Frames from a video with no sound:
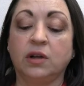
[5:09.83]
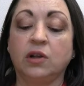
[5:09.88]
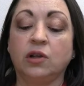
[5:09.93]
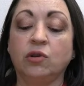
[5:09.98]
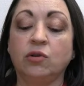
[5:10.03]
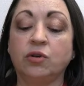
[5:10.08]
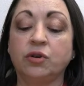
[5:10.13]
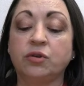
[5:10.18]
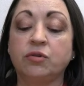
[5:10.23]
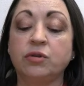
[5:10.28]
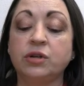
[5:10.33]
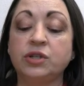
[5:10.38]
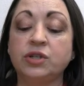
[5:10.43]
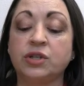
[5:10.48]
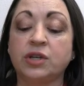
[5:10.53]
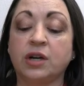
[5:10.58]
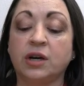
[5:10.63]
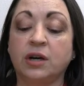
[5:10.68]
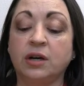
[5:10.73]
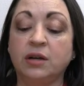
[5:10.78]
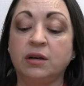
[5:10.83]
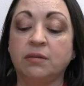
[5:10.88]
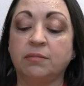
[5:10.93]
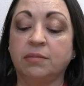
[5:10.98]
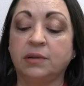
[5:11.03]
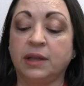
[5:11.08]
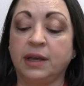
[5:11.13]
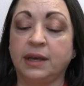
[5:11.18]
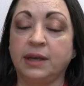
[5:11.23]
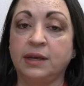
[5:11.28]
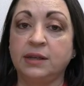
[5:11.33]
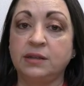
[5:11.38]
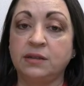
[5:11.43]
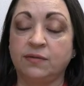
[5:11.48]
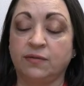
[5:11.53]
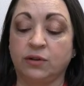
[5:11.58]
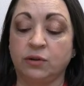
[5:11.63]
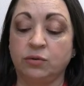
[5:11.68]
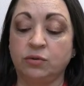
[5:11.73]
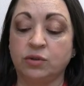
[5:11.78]
Lord Krishna playing his
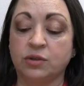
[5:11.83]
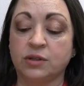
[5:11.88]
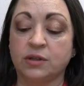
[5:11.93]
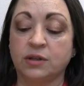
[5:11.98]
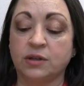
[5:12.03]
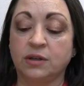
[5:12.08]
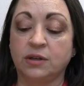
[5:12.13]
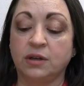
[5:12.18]
flutes,